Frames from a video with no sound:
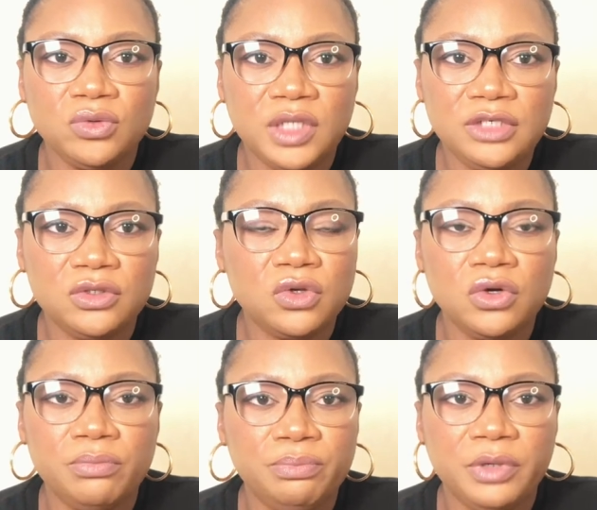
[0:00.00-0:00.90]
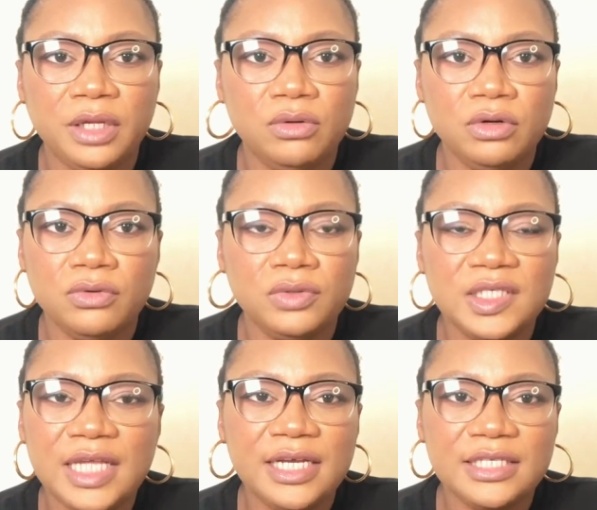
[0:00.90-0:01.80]
They're just gonna you know,
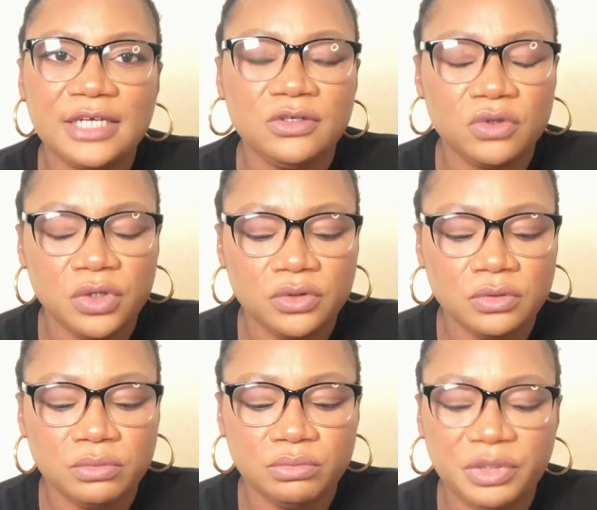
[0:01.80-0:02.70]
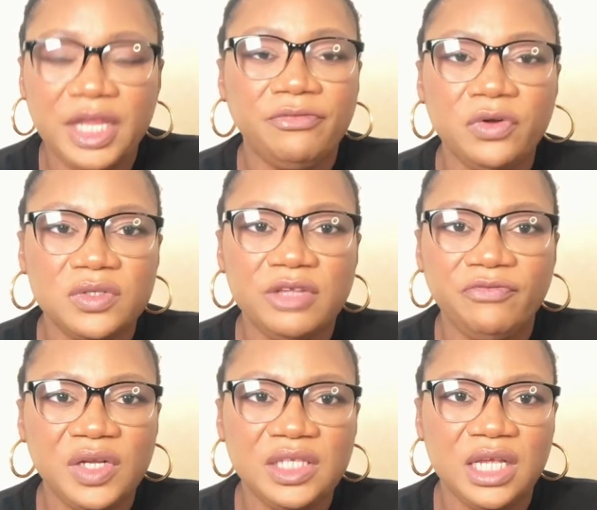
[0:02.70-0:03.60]
designers are just going to be giving us
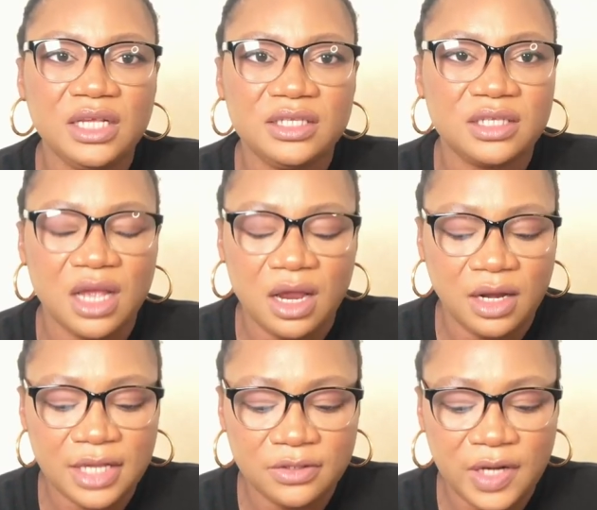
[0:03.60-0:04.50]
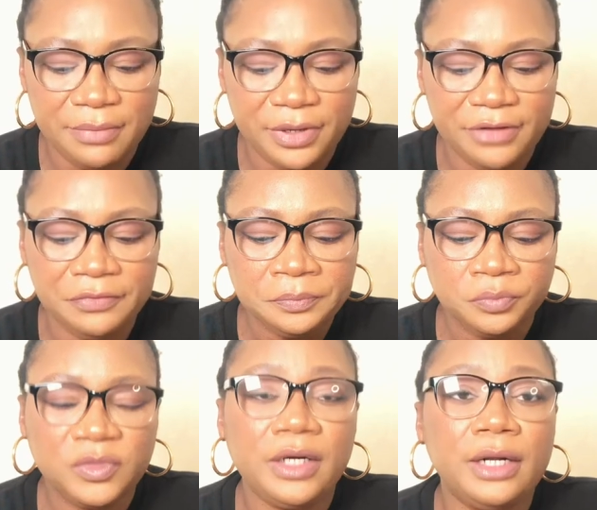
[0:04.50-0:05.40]
different things. That's all I believe.
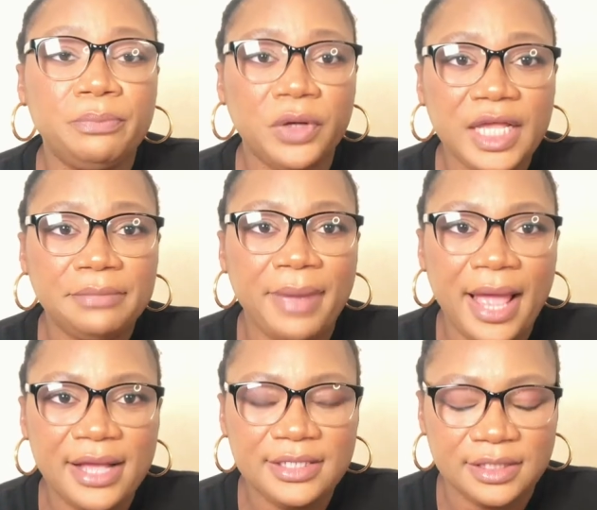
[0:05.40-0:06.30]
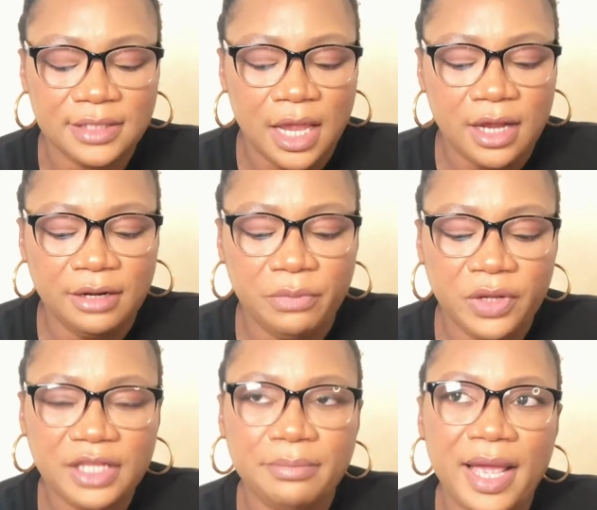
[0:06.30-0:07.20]
There are bucket bags. The
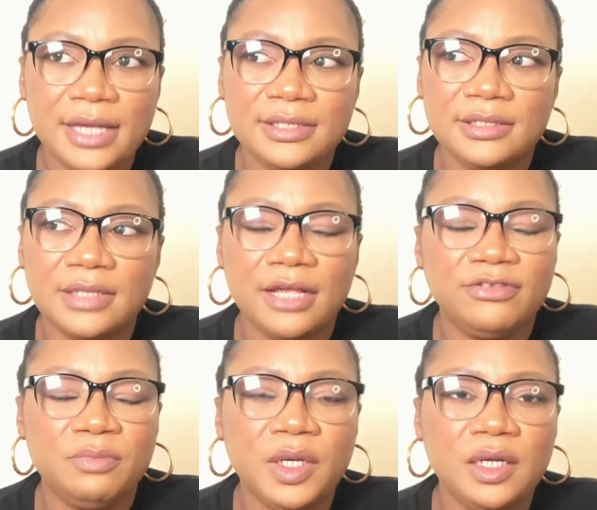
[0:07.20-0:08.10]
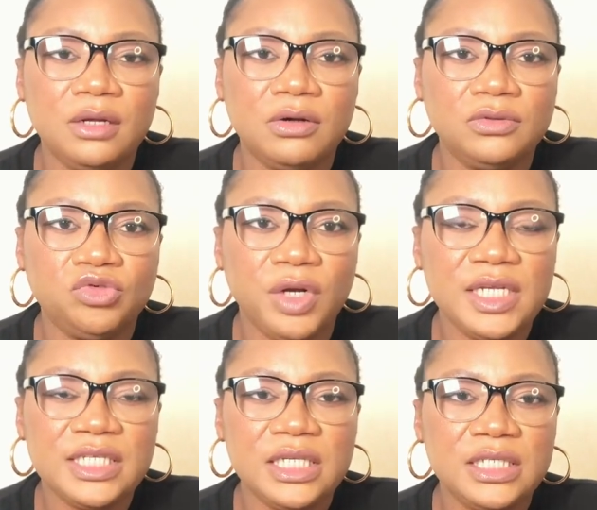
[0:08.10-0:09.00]
bucket bags has been on trend
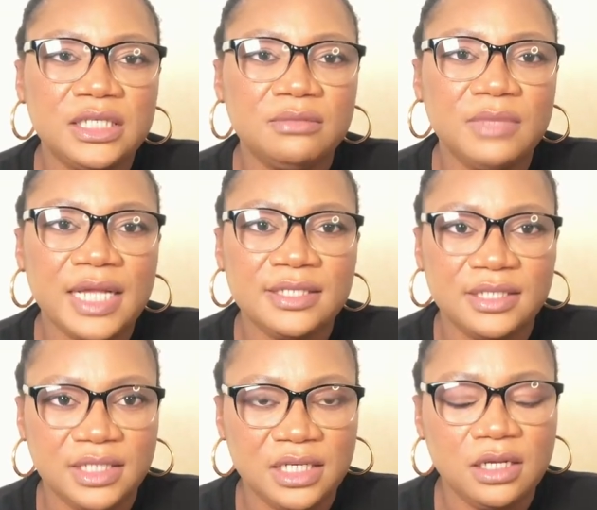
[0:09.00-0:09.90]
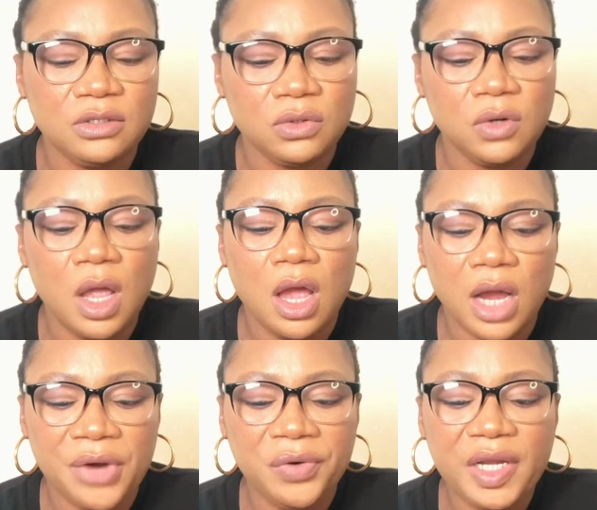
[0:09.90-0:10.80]
since last season. So
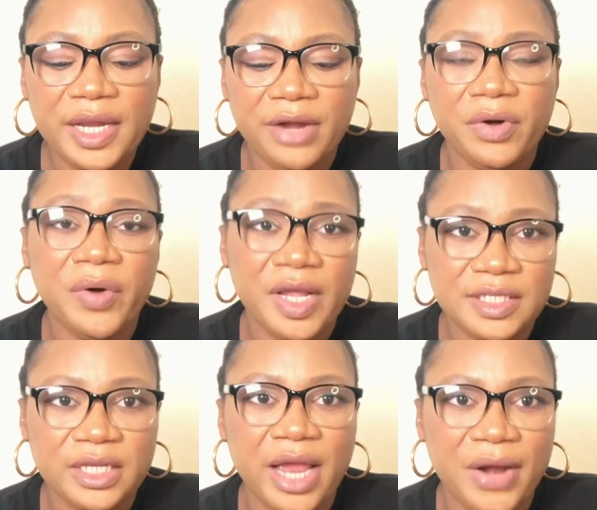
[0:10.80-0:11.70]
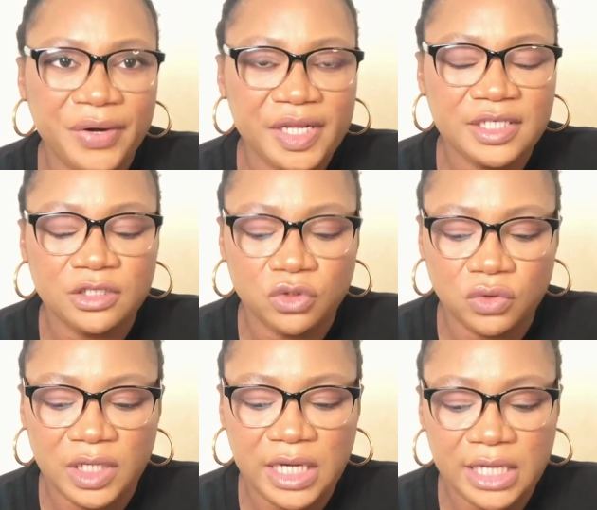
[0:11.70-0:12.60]
Carolina Herrera is still carrying it into
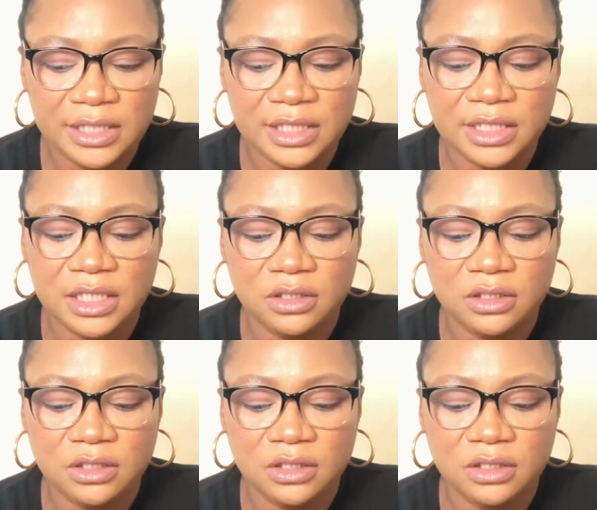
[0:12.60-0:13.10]
the next season.